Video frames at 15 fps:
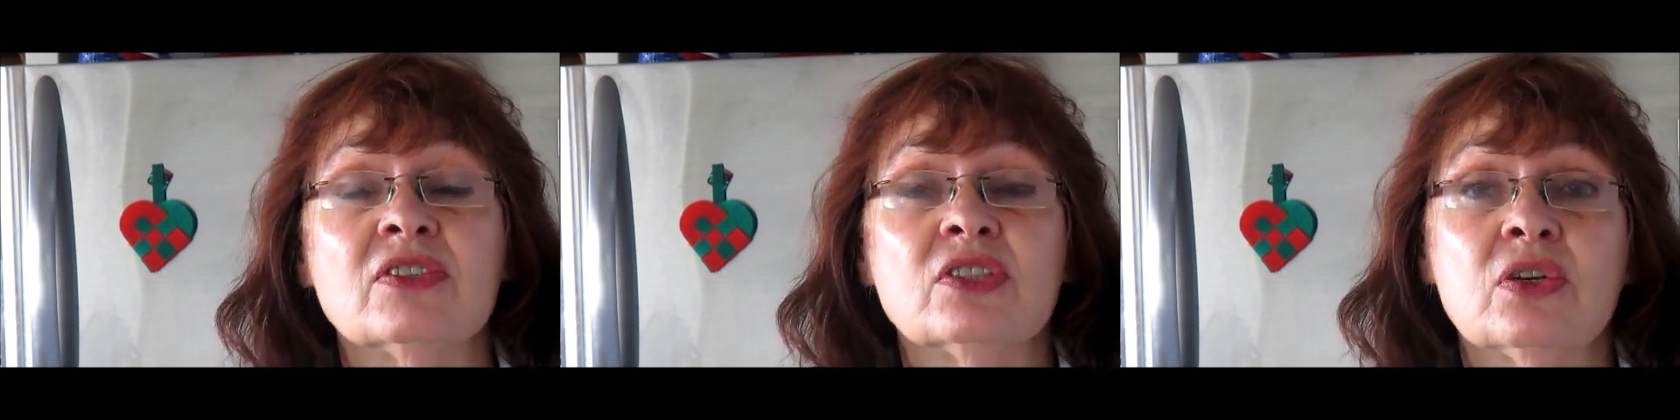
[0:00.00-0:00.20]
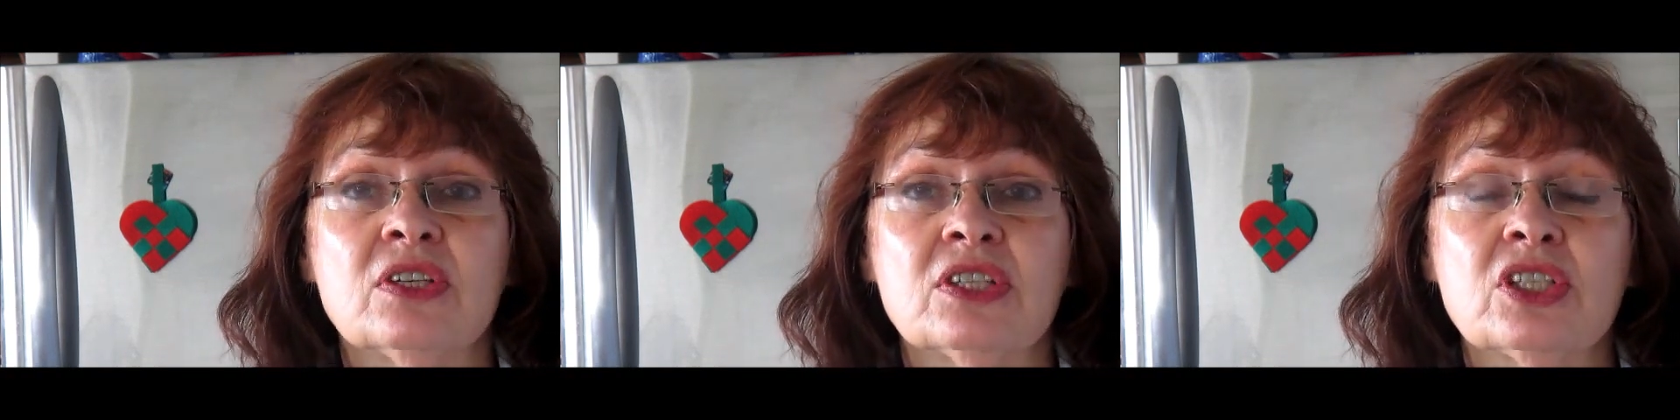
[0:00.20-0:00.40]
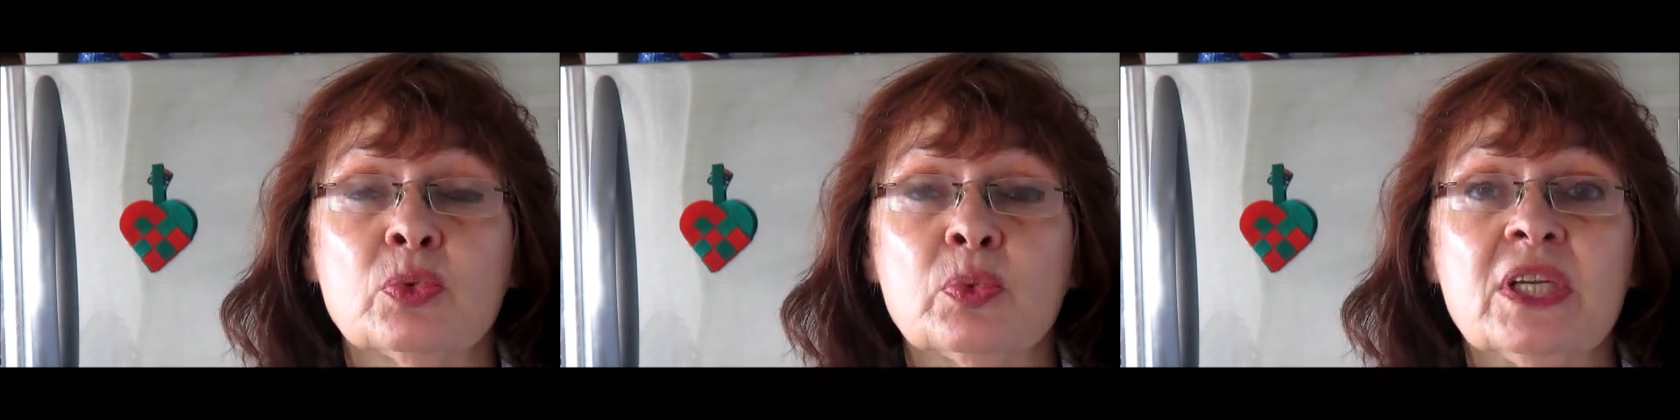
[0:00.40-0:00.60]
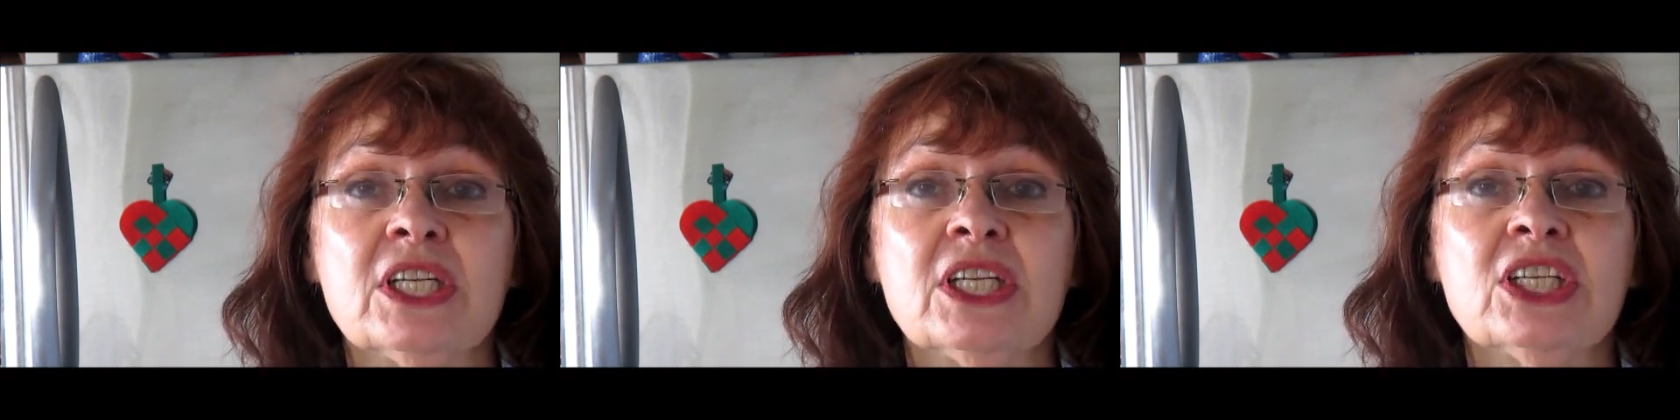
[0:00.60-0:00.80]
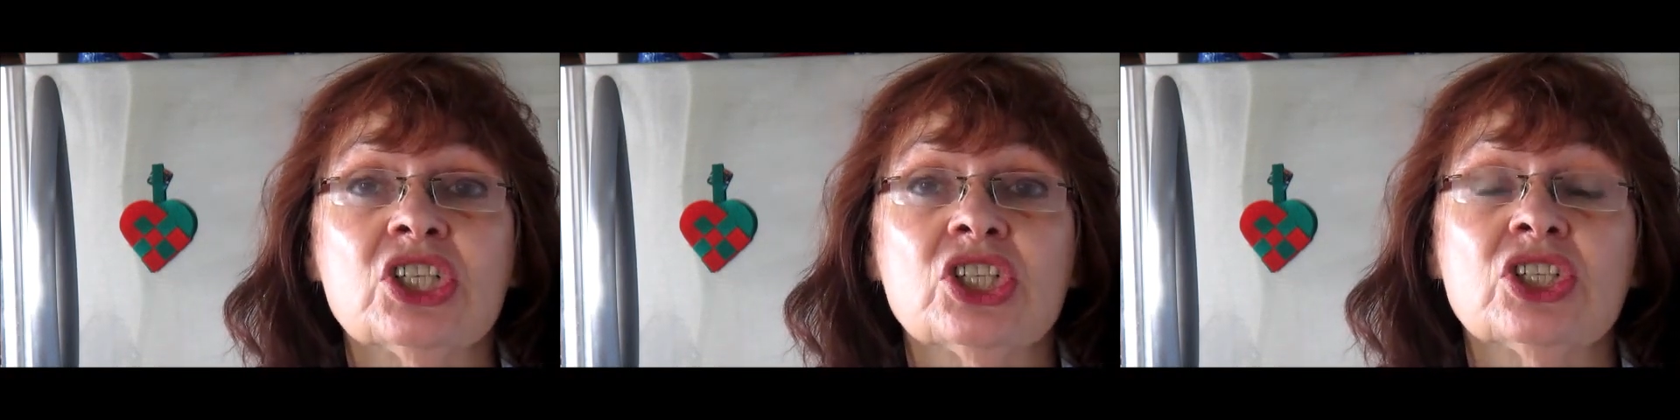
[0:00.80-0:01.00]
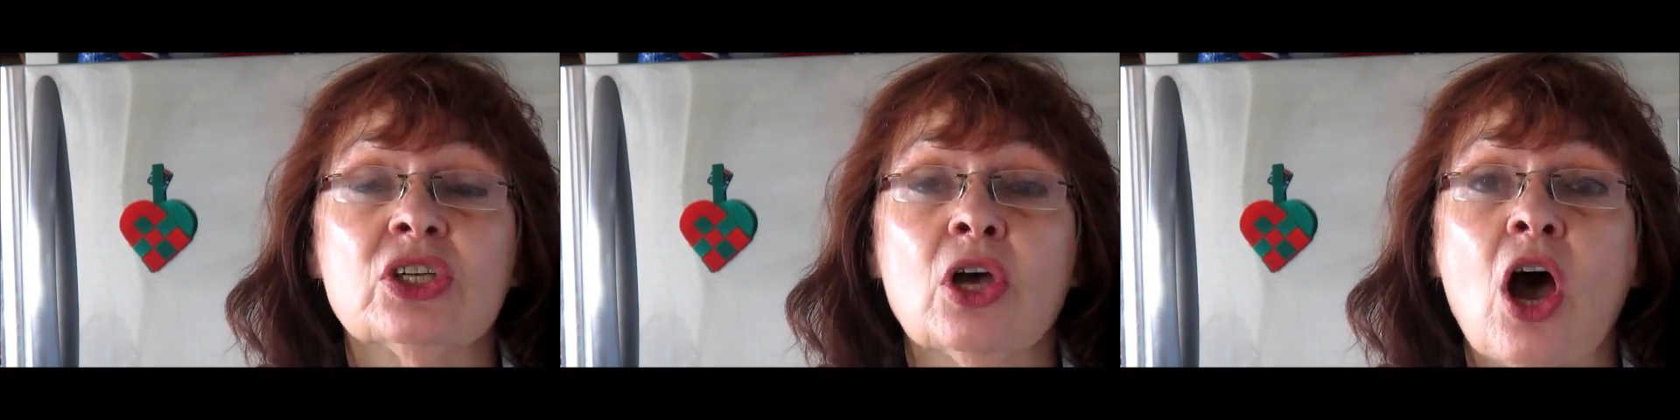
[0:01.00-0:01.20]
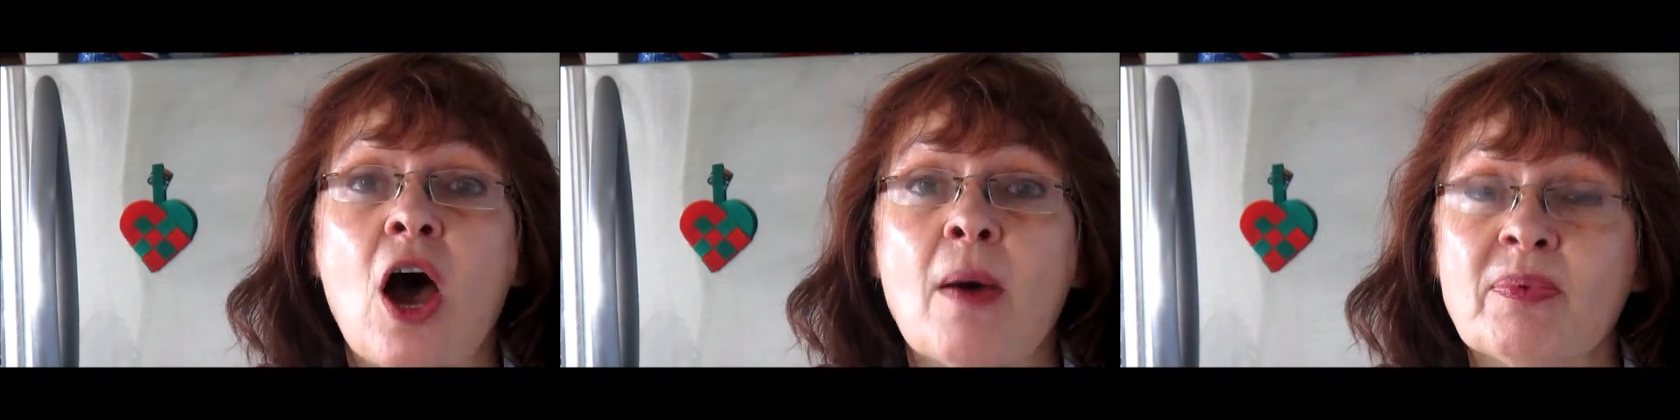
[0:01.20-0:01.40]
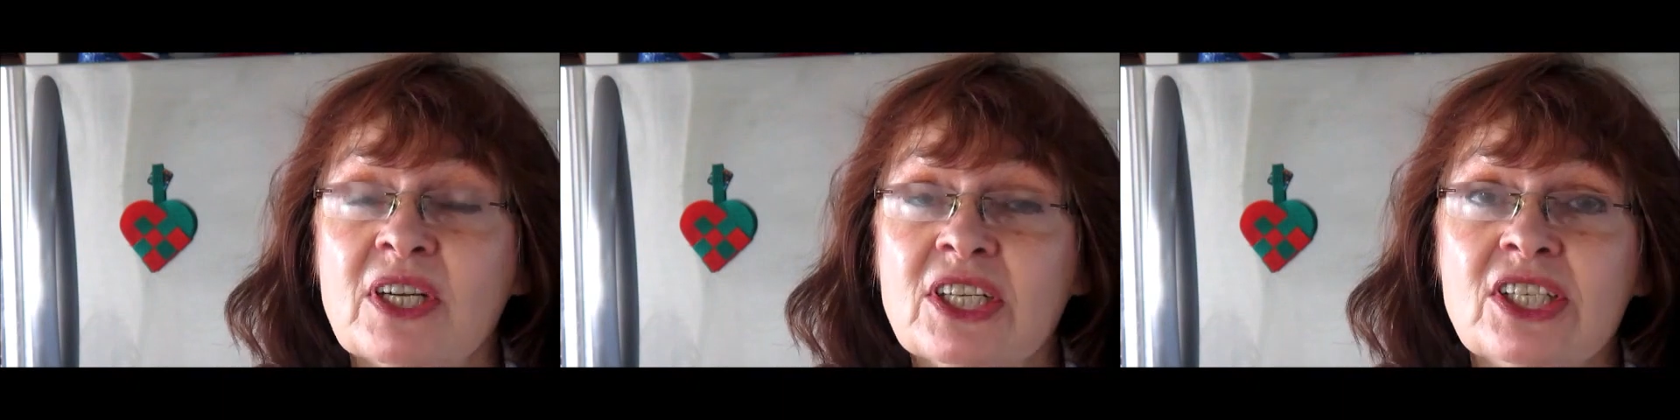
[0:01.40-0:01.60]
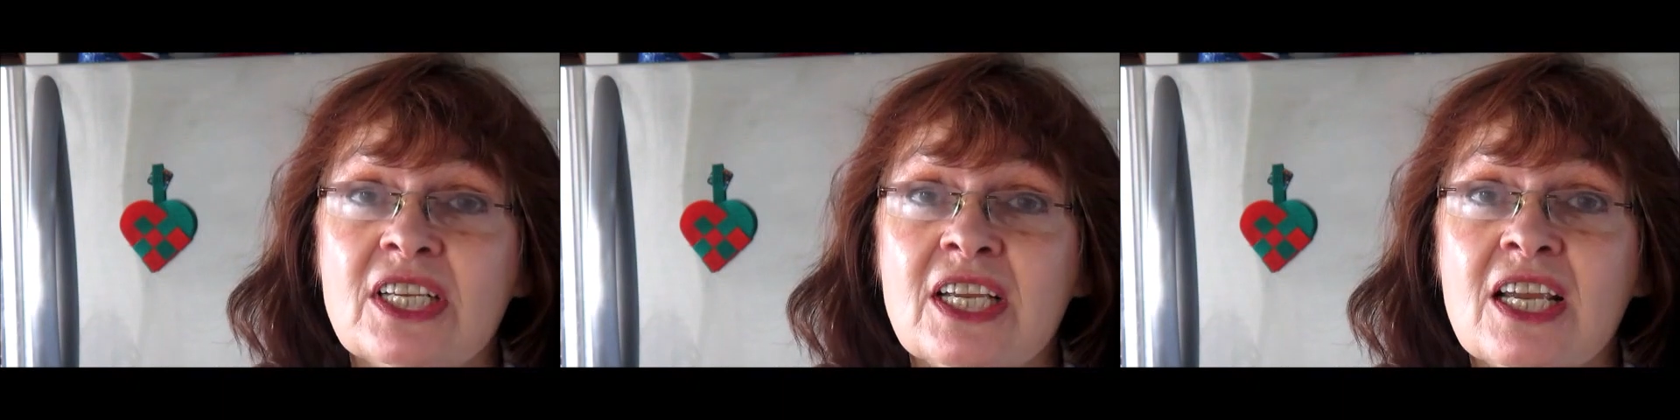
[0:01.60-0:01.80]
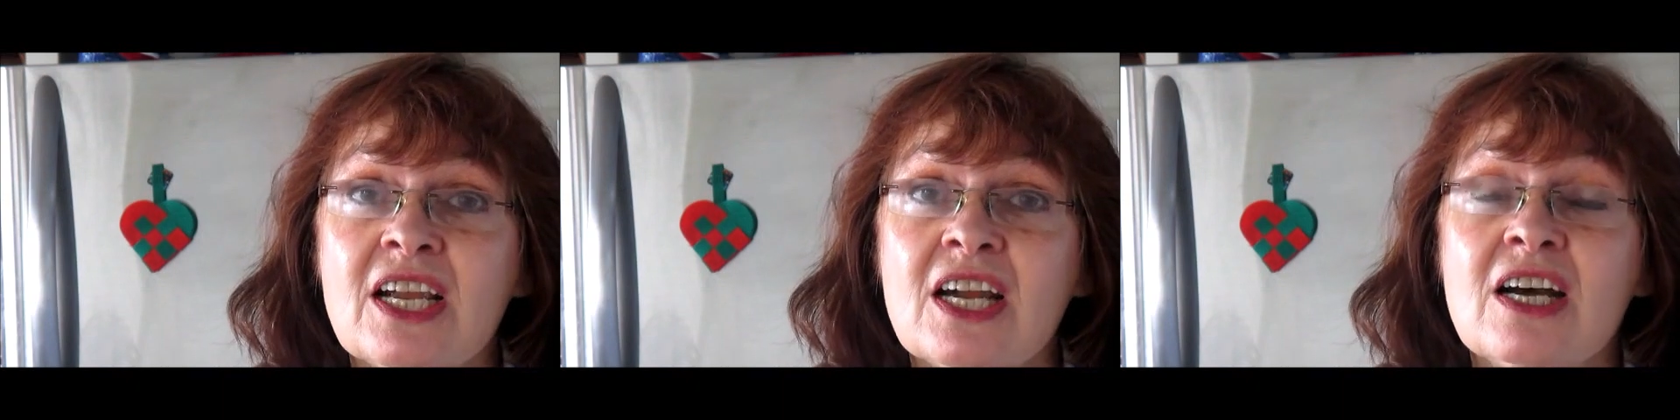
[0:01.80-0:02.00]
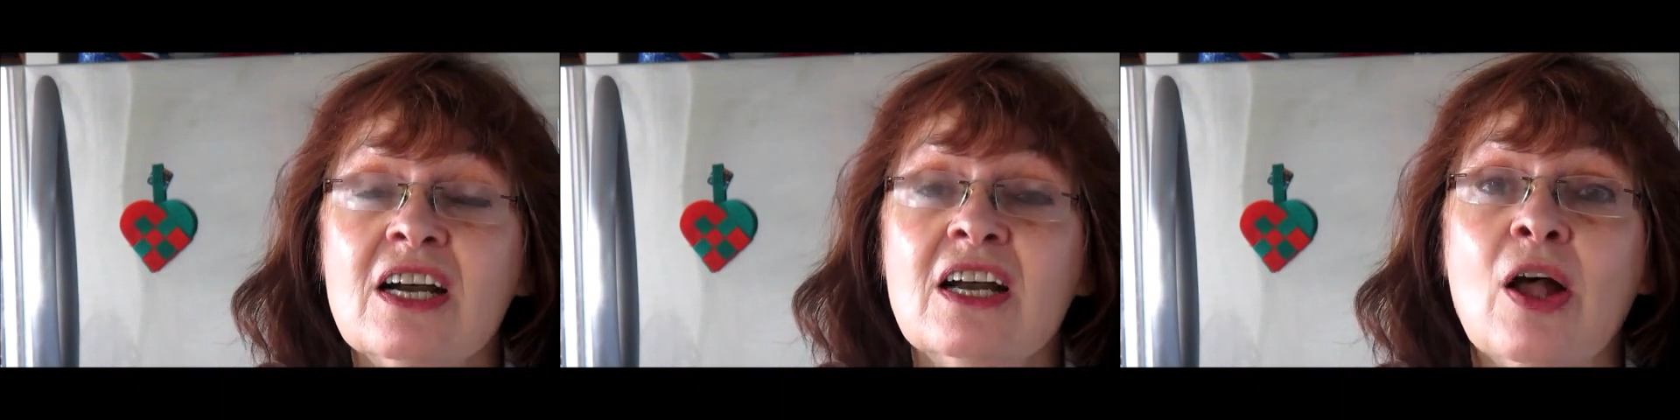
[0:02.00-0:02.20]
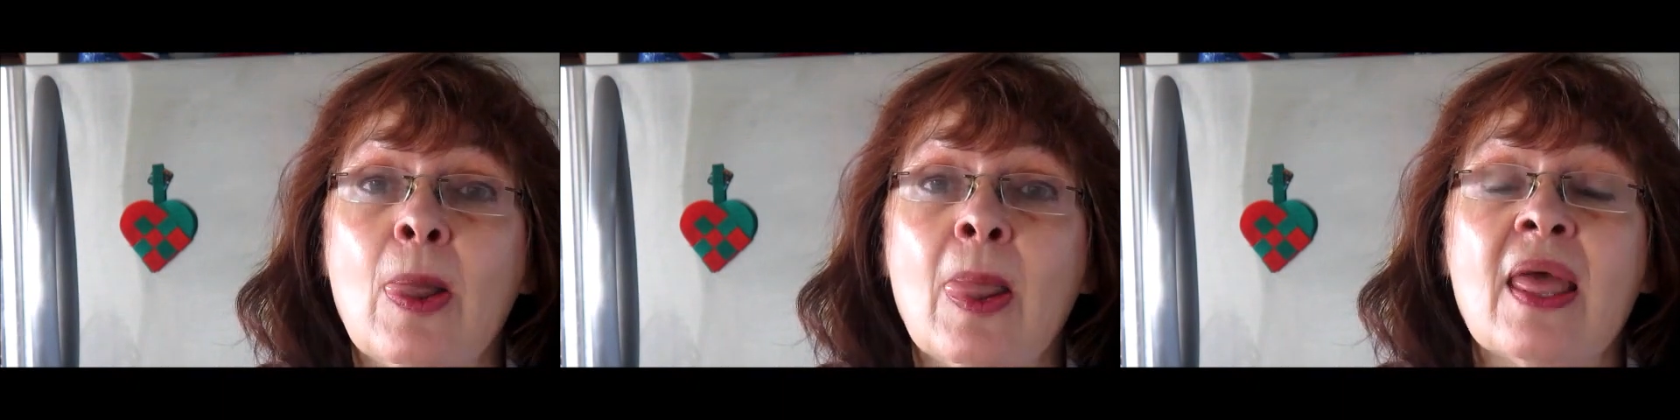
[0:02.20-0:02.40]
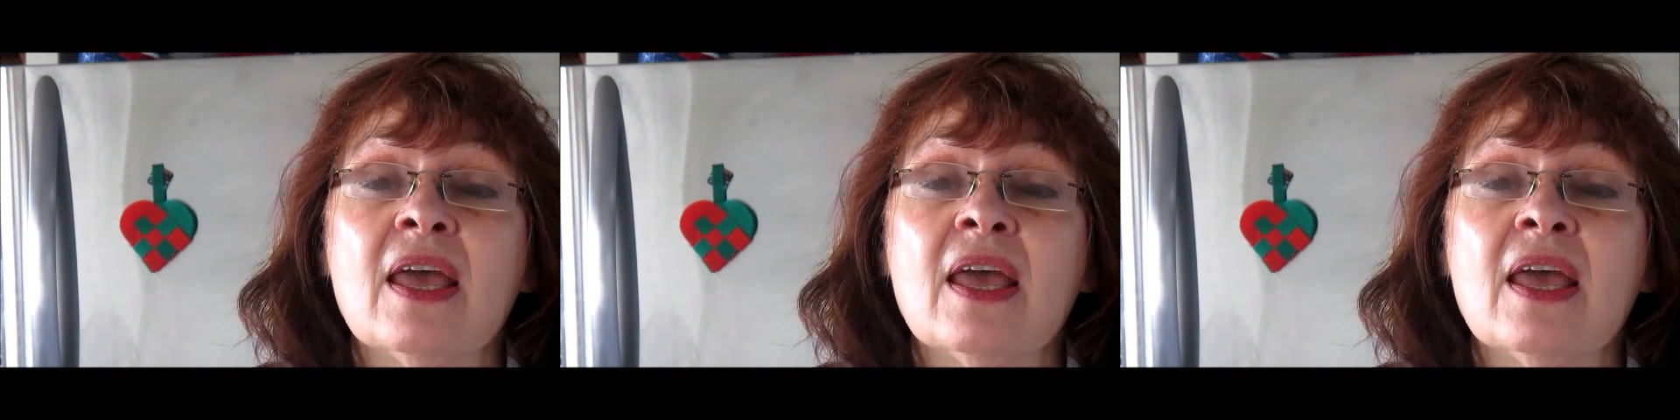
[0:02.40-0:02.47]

to a Swedish opera singer.